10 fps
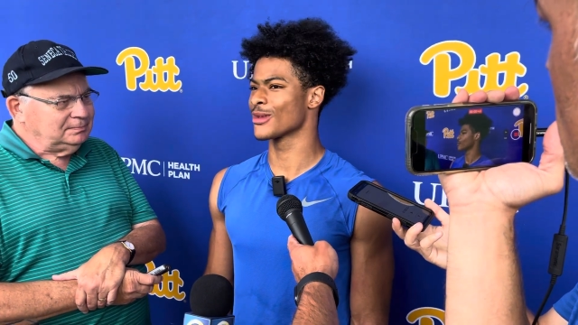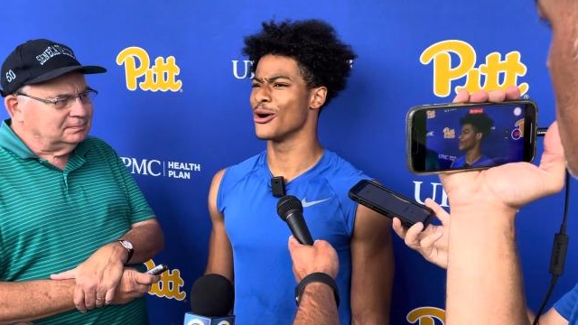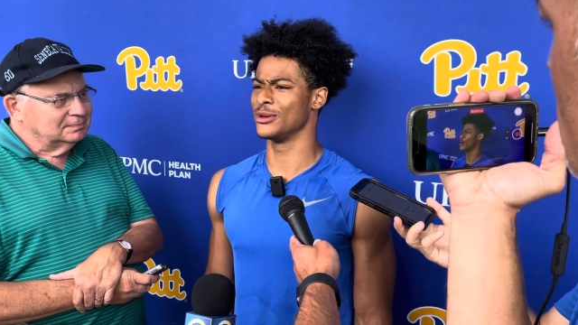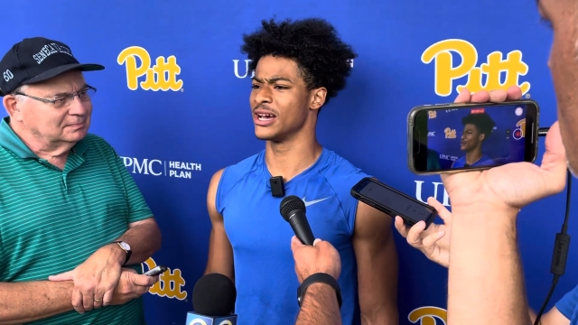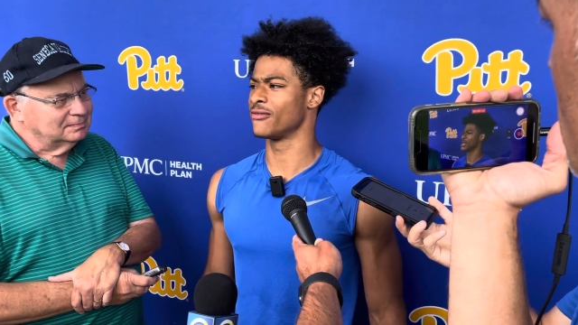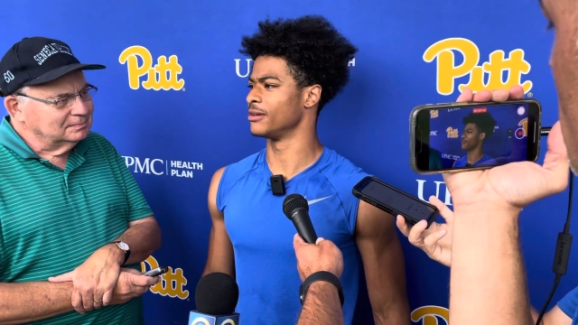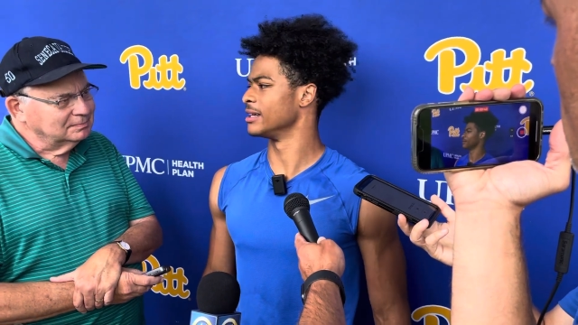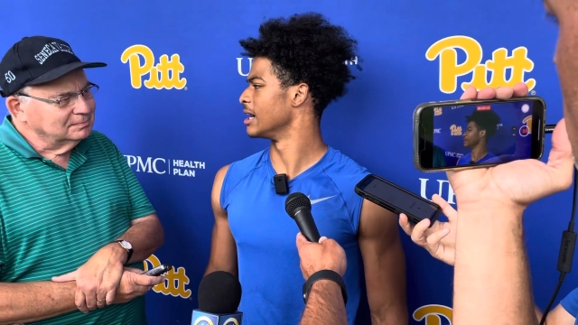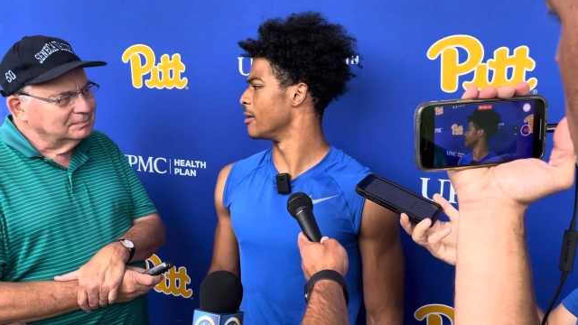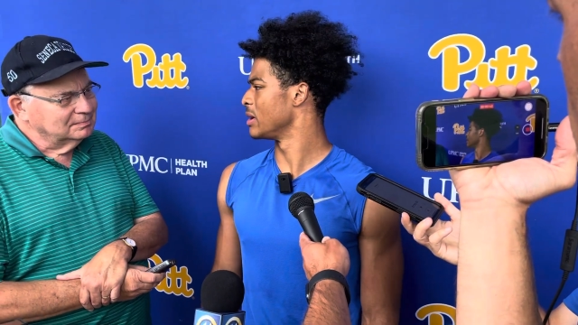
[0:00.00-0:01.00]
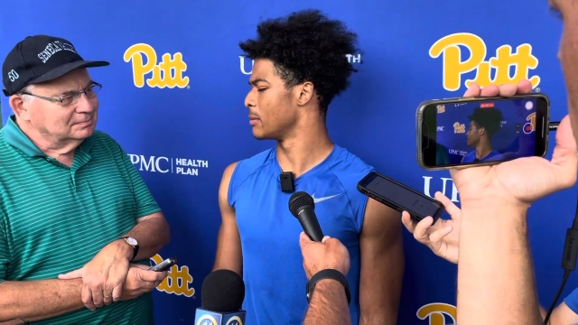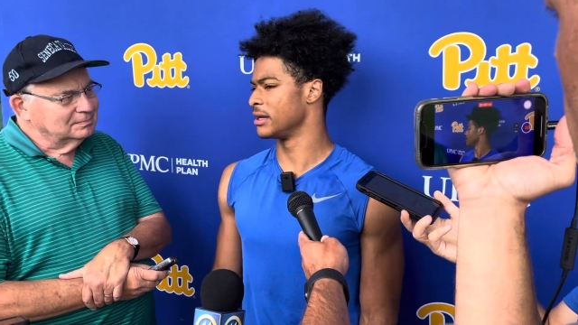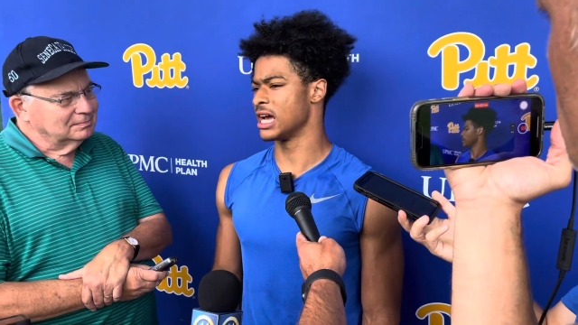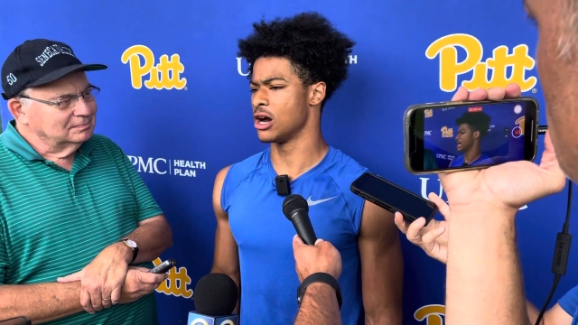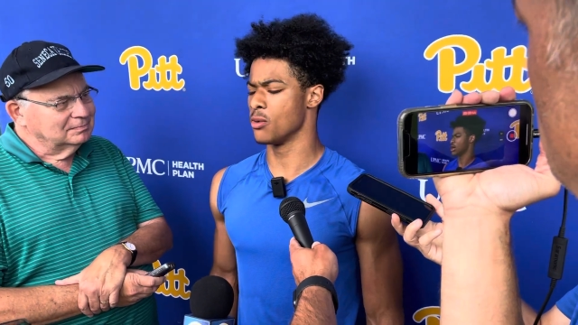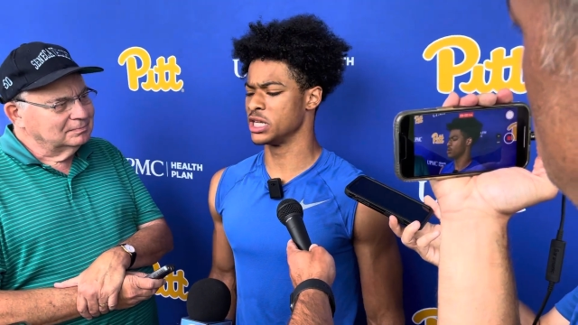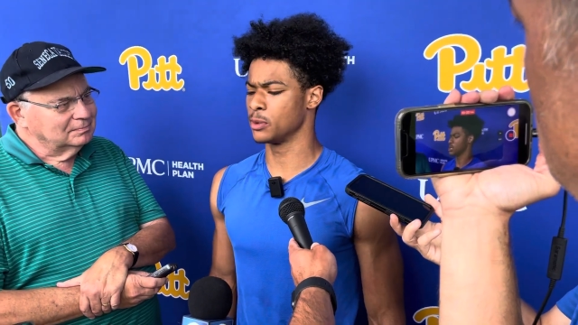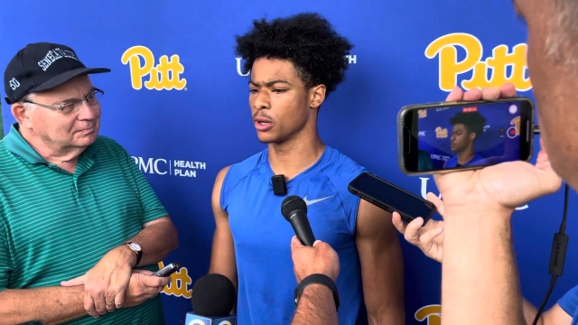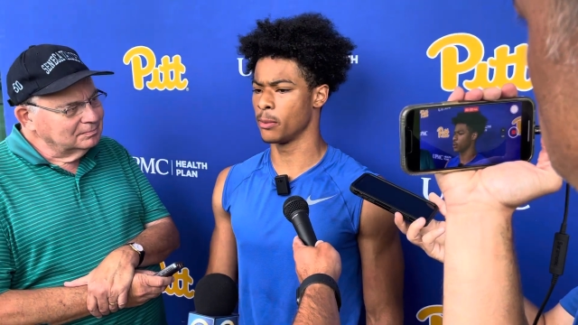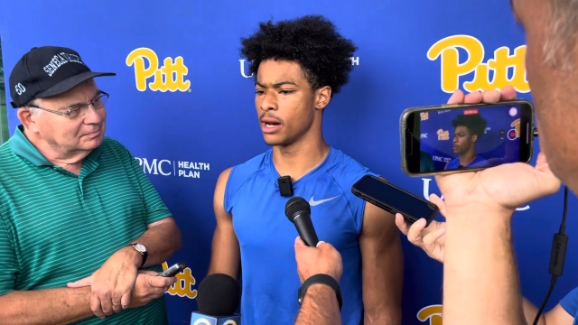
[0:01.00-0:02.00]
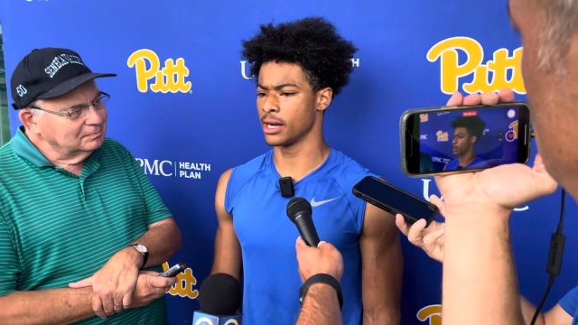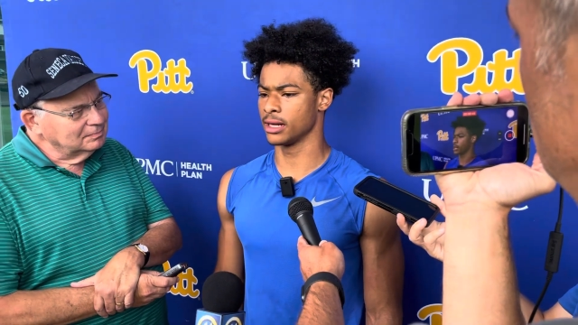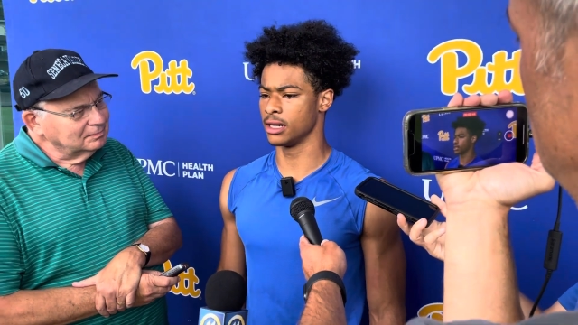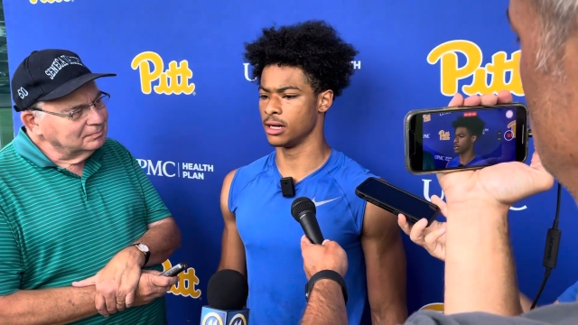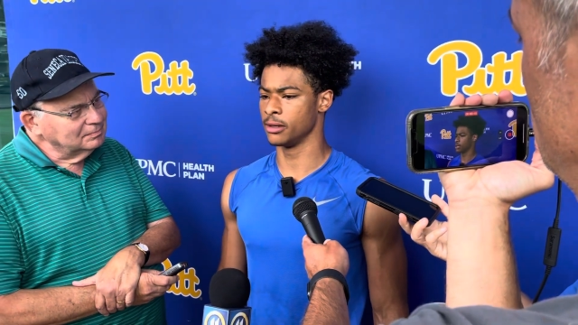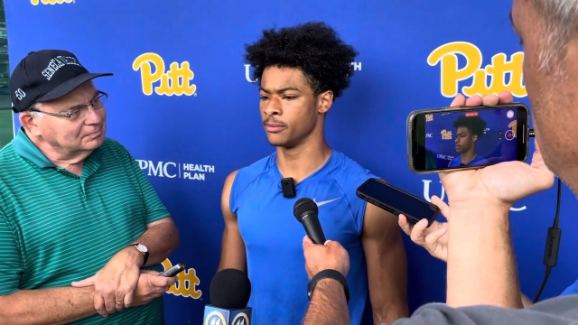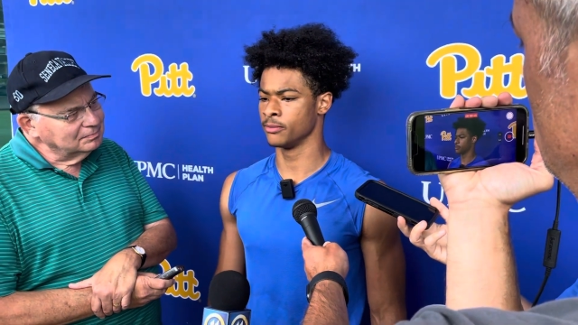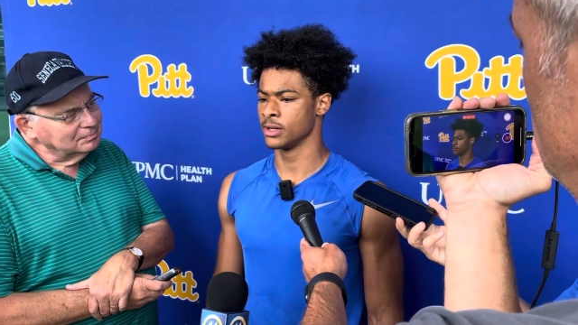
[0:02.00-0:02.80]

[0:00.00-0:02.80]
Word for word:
Speaker 1: Oh, definitely. Uh, me and my dad always spoke about it. Um,